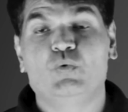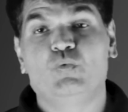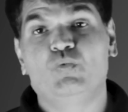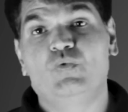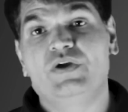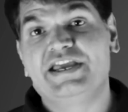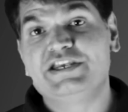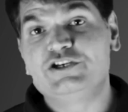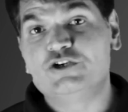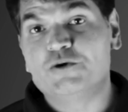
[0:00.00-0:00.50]

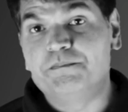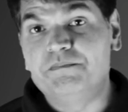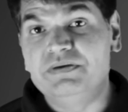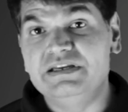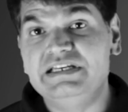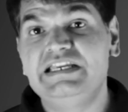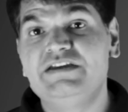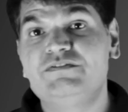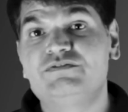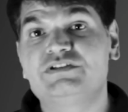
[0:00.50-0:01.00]
where your
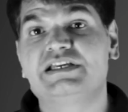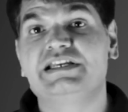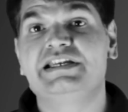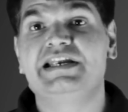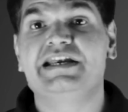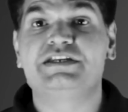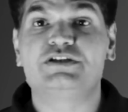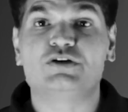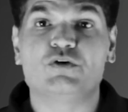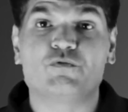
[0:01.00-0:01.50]
beliefs
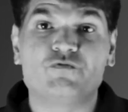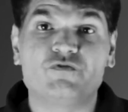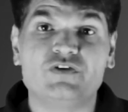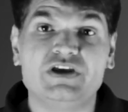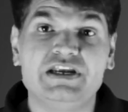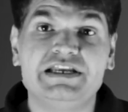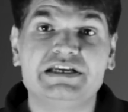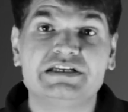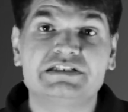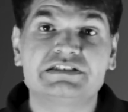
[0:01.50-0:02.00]
create your
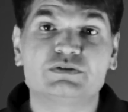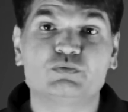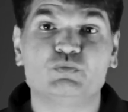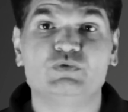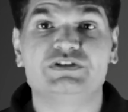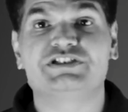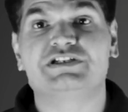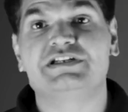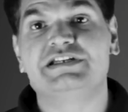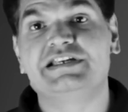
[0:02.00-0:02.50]
feelings,
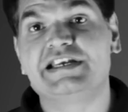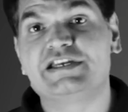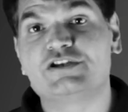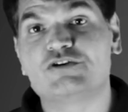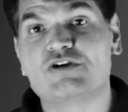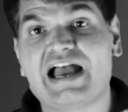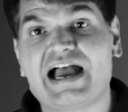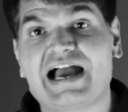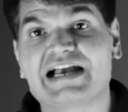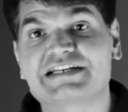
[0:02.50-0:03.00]
which create
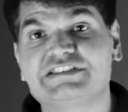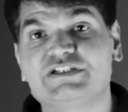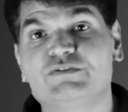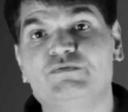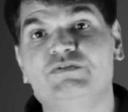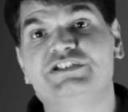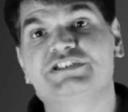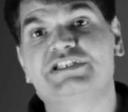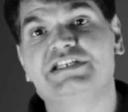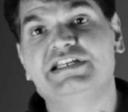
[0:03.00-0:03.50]
your
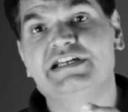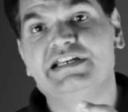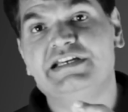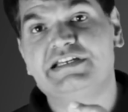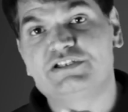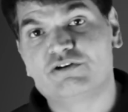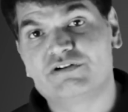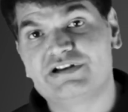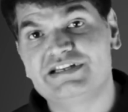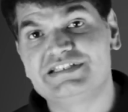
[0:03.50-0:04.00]
action, which
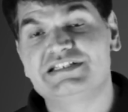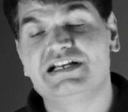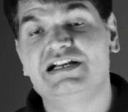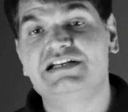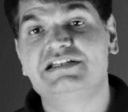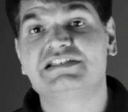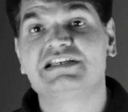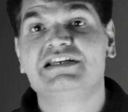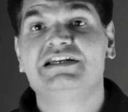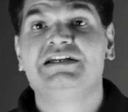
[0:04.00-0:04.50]
create your
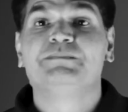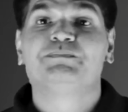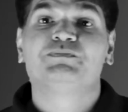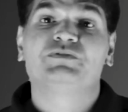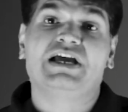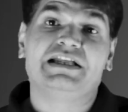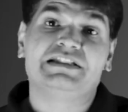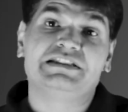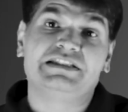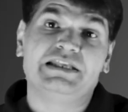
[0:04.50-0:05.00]
results,
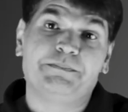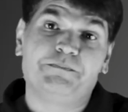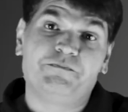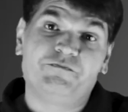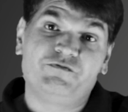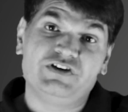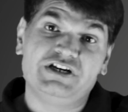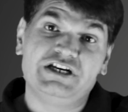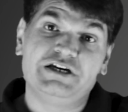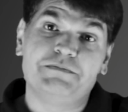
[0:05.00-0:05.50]
and they
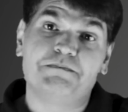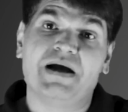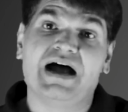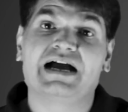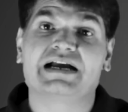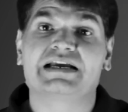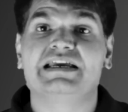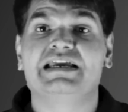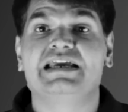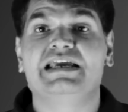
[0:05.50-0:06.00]
feed
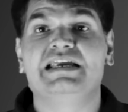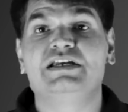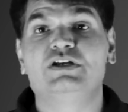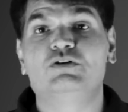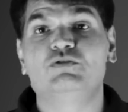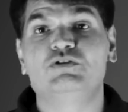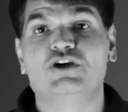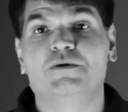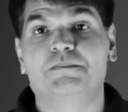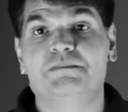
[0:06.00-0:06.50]
back
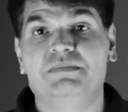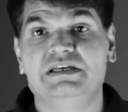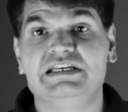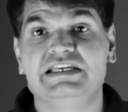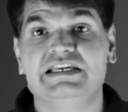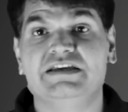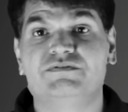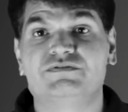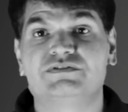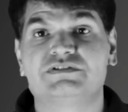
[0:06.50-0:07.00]
into your
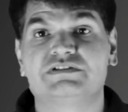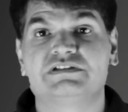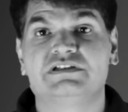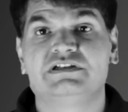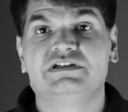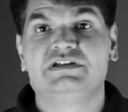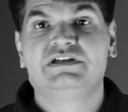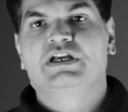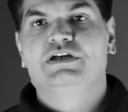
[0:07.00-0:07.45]
beliefs.